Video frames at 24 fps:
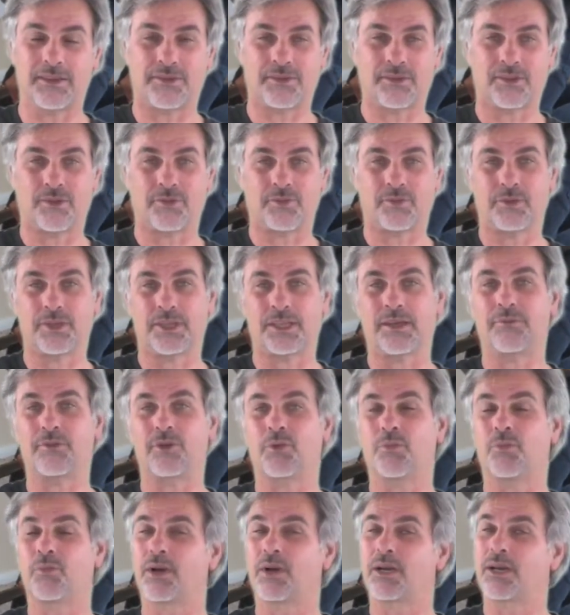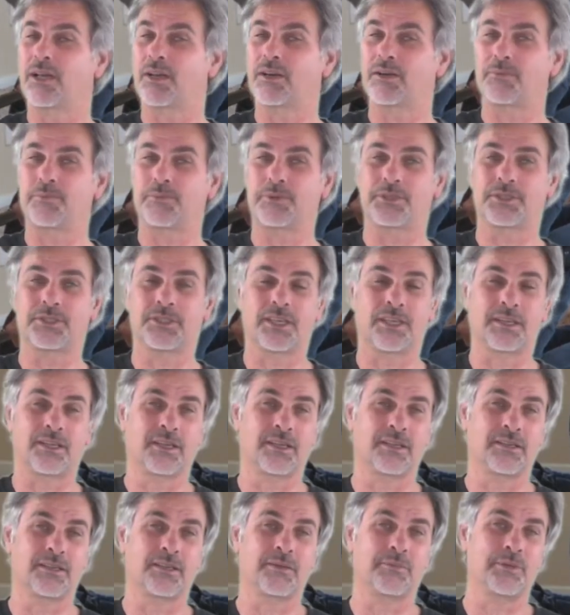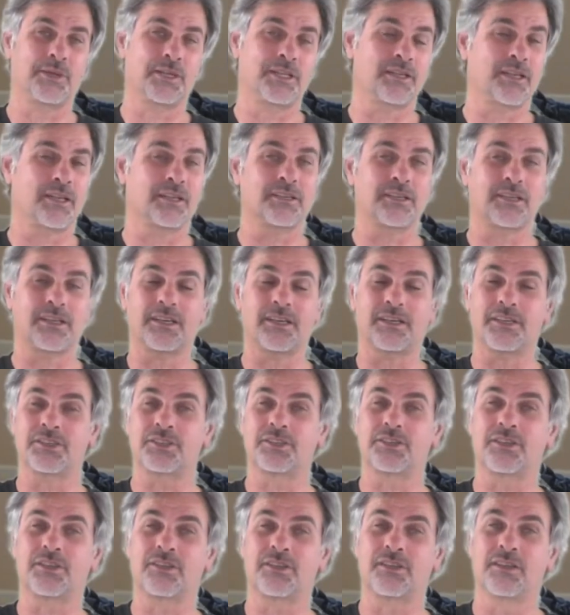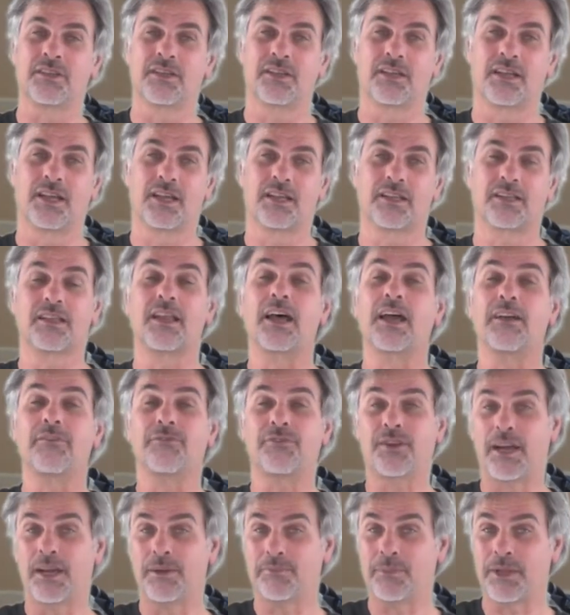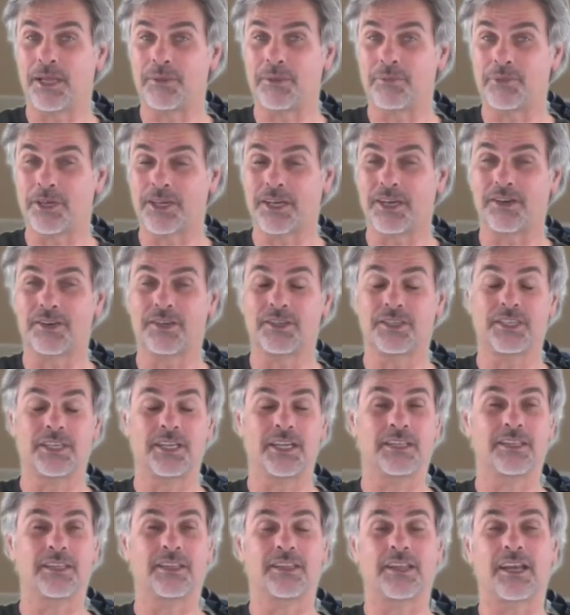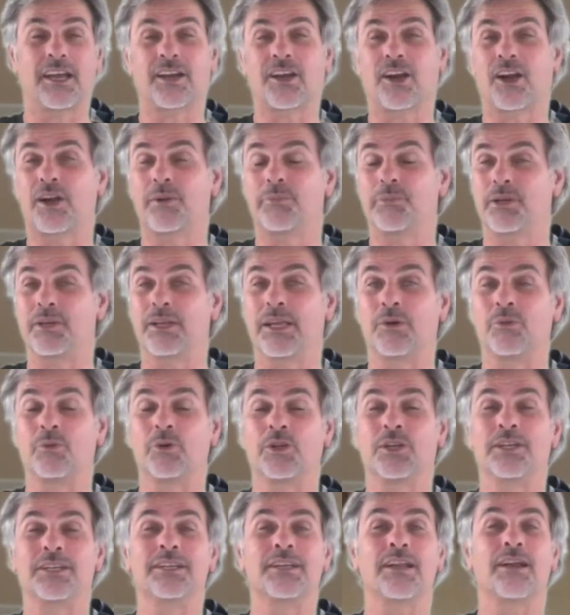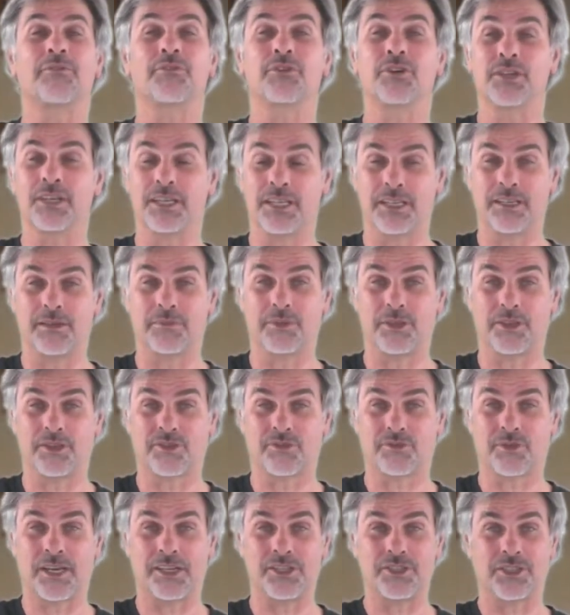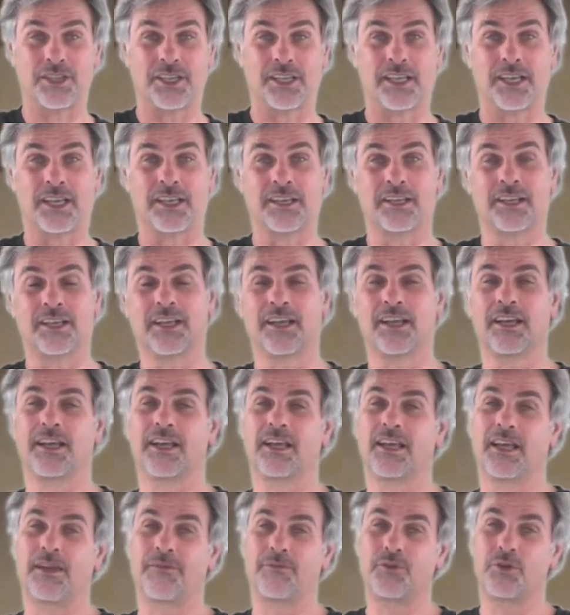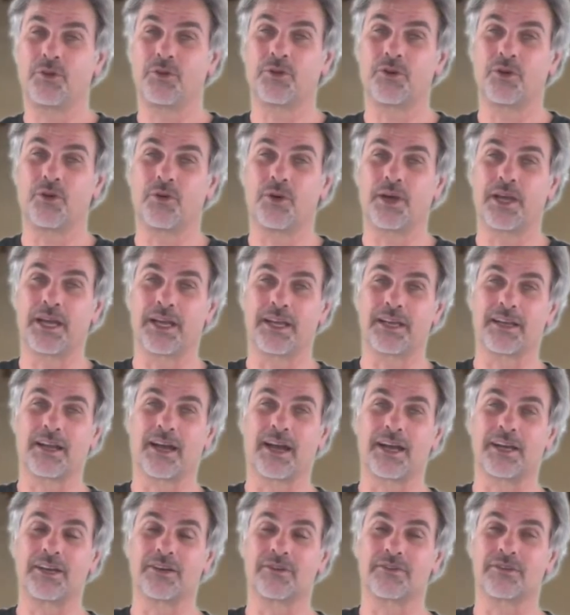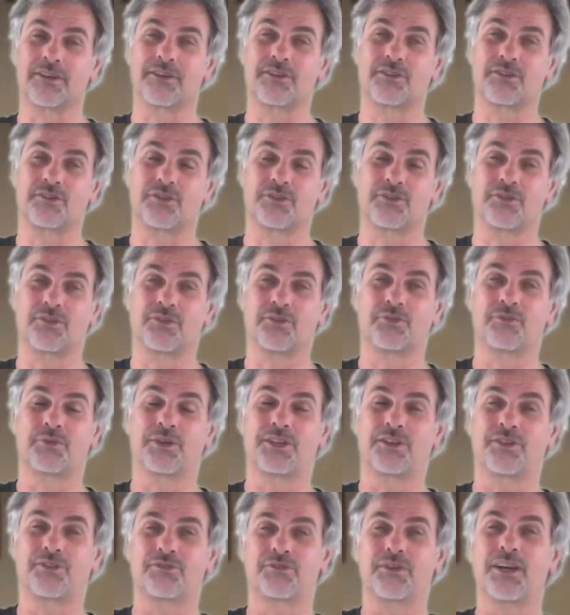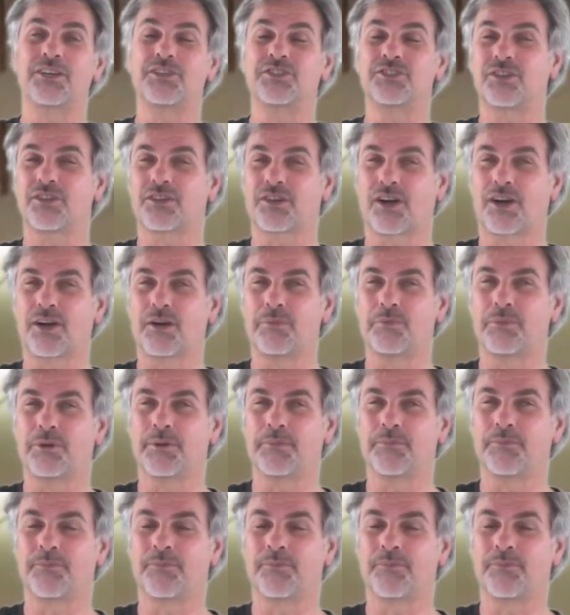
So we give you a 100% unlimited, unconditional, lifetime labor guarantee that that carpet will never need to be stretched again if you go ahead and hire us to restretch your carpet.